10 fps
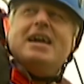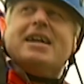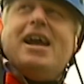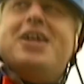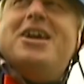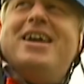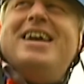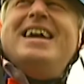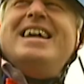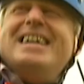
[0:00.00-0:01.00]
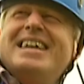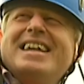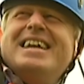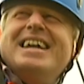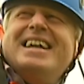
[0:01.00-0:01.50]
People who like him really
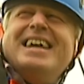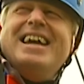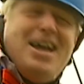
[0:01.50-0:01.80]
like him.